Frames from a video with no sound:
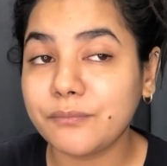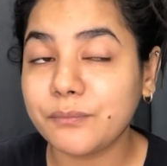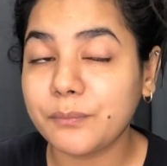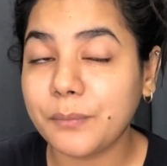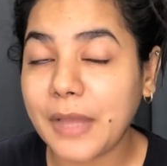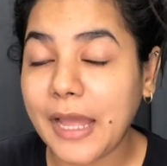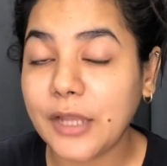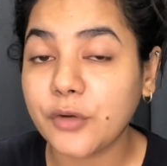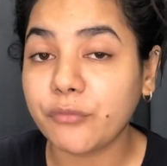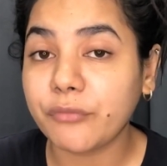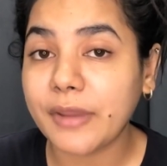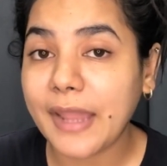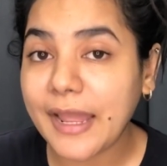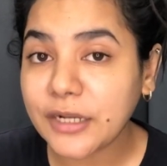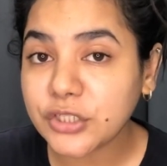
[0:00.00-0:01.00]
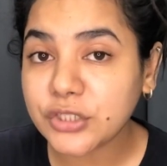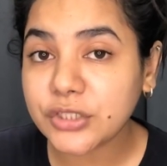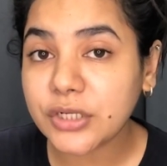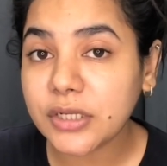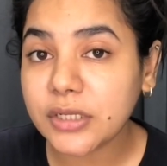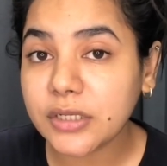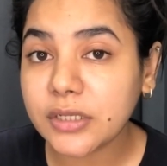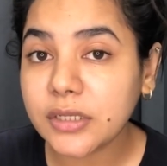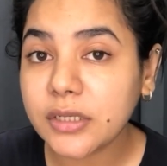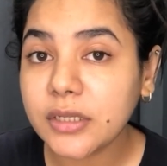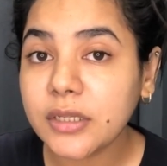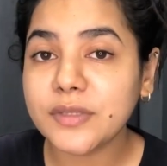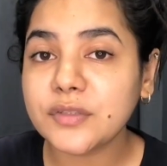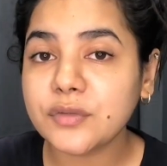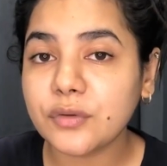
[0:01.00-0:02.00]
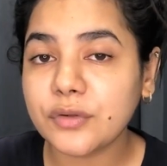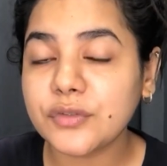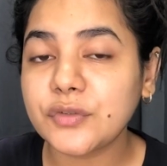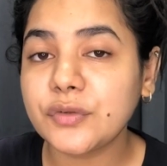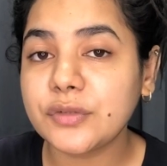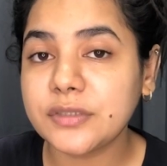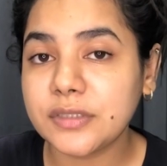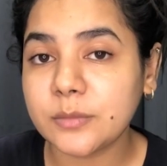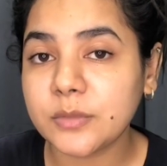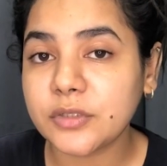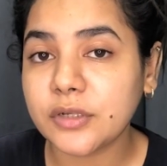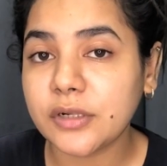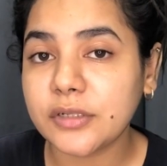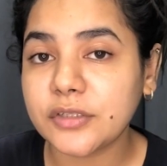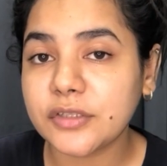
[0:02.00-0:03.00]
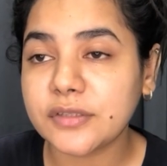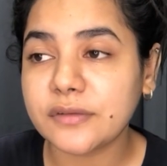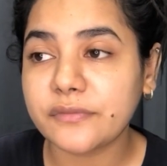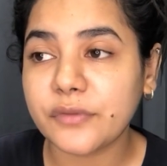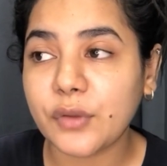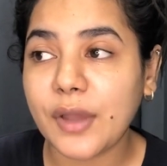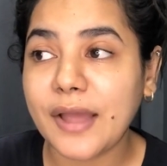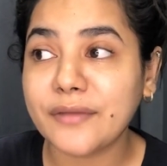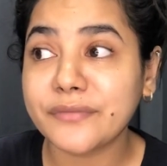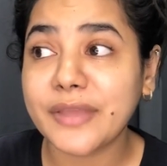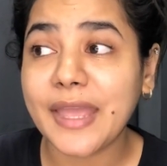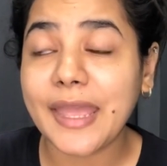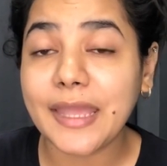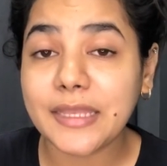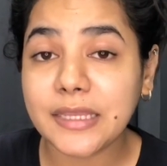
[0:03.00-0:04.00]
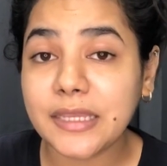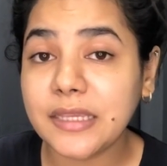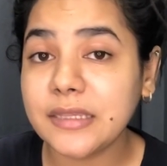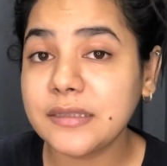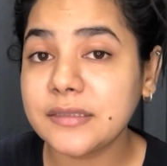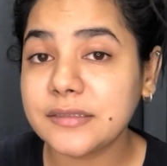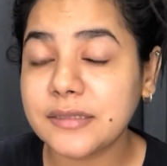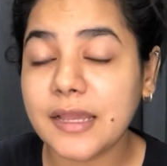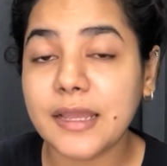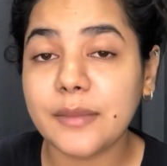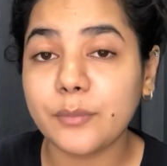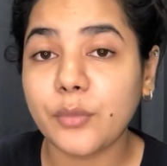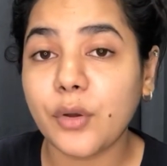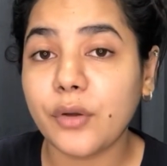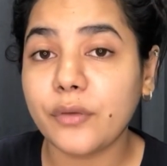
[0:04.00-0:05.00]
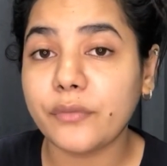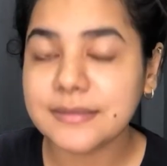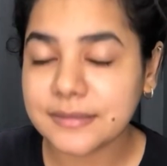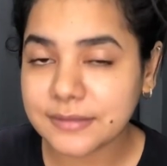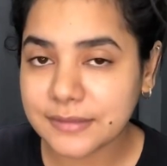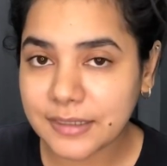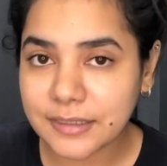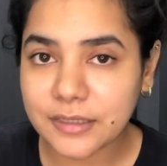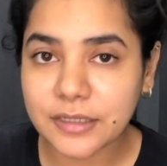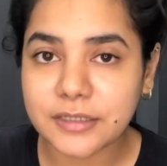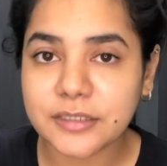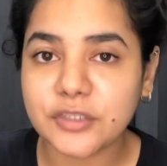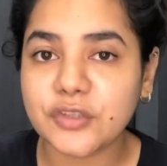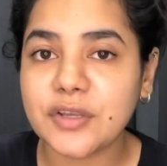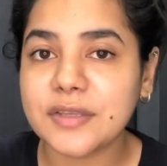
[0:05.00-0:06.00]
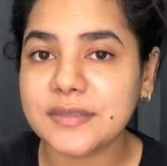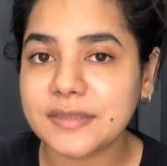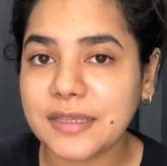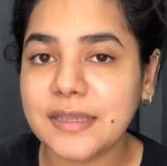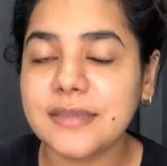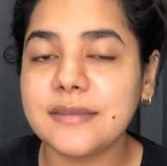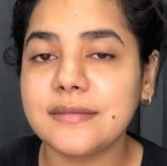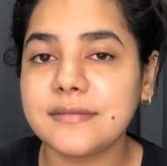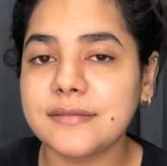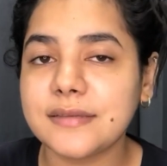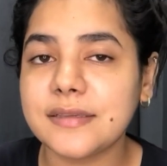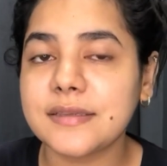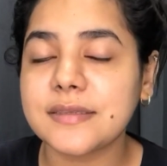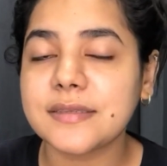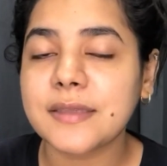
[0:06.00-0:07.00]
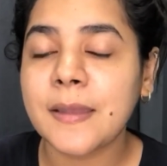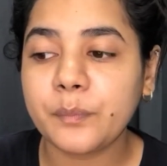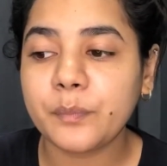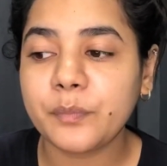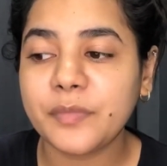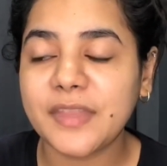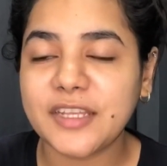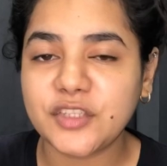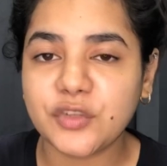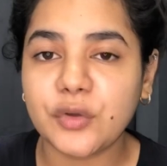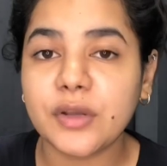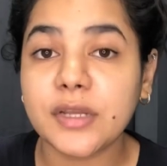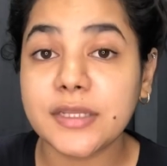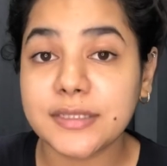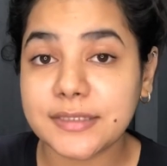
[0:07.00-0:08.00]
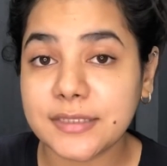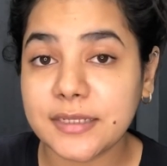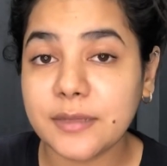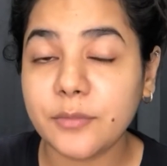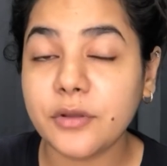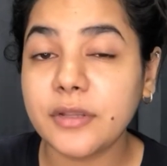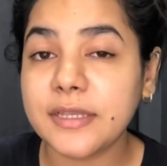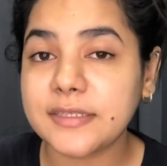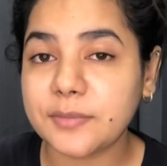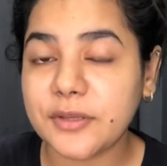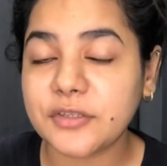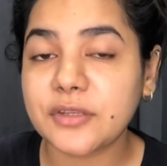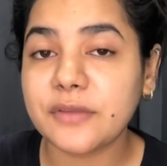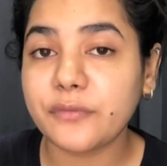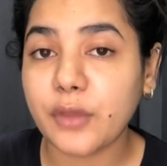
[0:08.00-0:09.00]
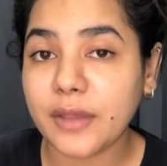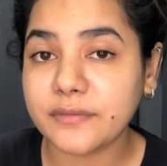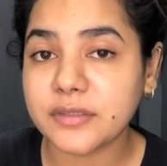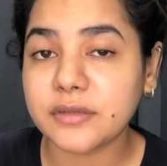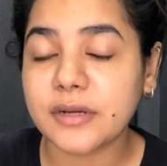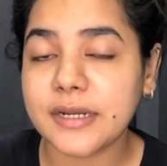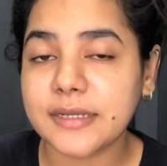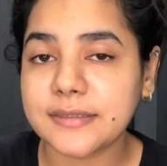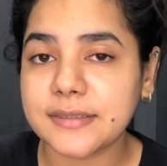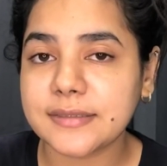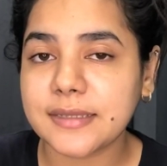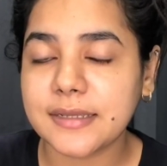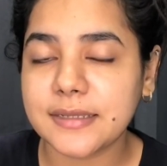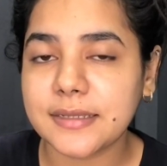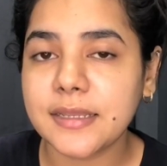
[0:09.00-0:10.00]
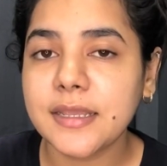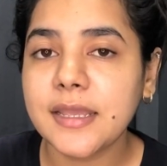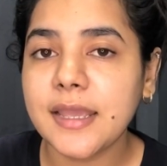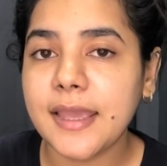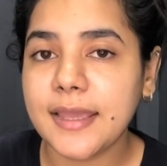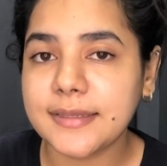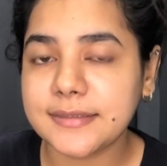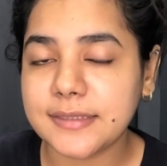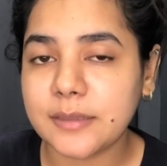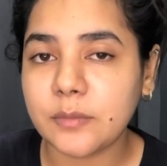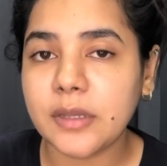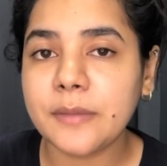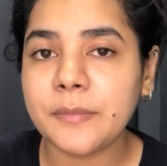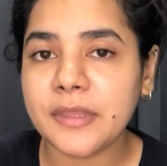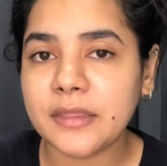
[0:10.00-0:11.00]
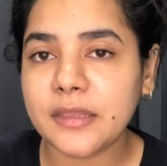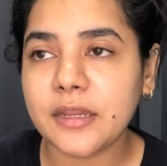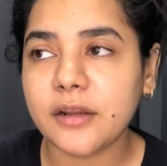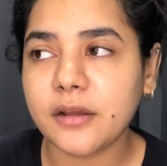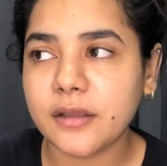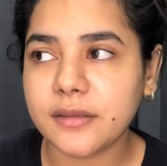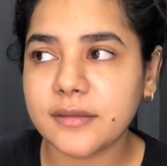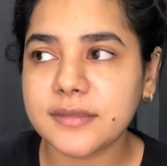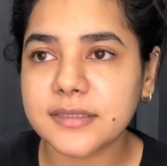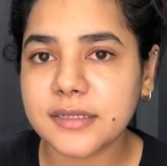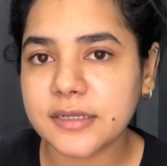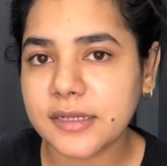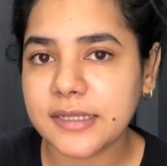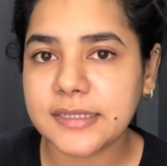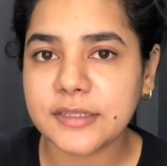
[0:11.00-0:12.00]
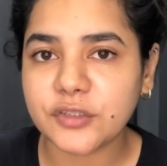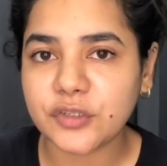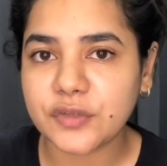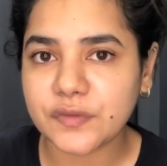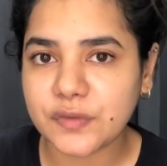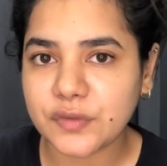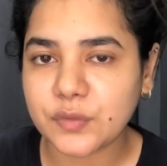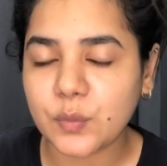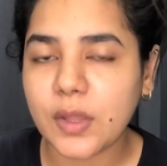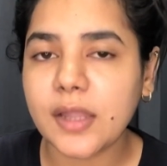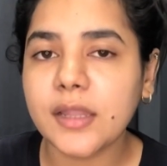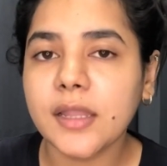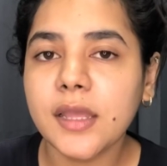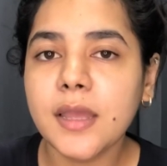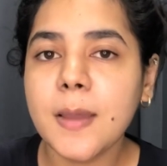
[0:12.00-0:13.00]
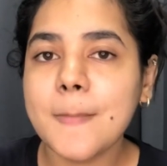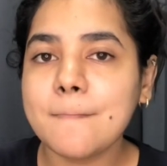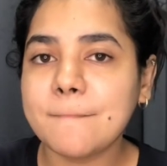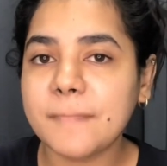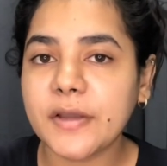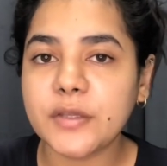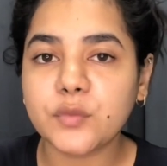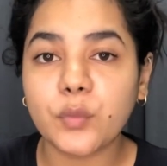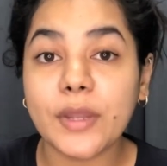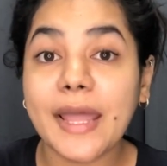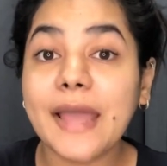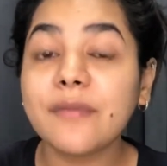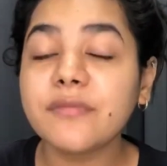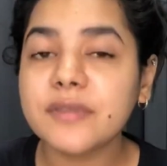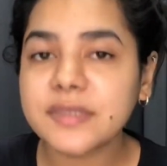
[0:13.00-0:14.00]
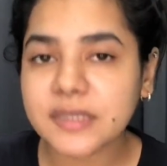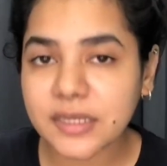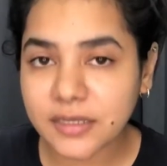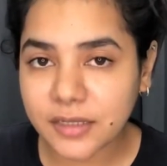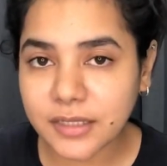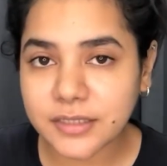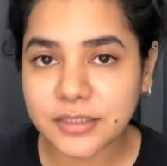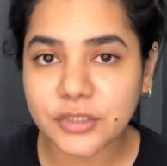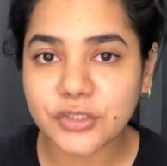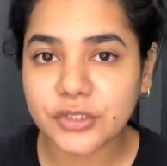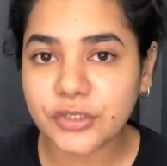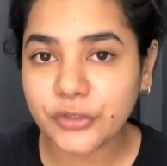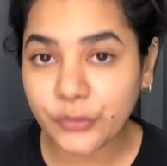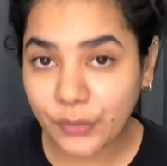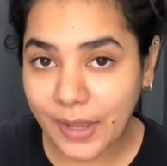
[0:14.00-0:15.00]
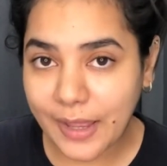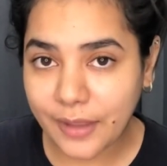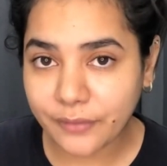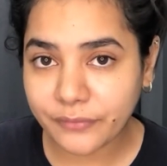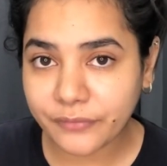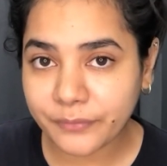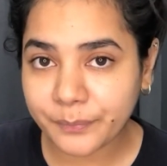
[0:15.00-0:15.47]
bad reaction. Please talk to your dermatologist if you have any type of skin condition, skin disease that you're concerned about, especially if you have psoriasis and eczema. I mean, there are other skin conditions as well, but whatever skin condition you have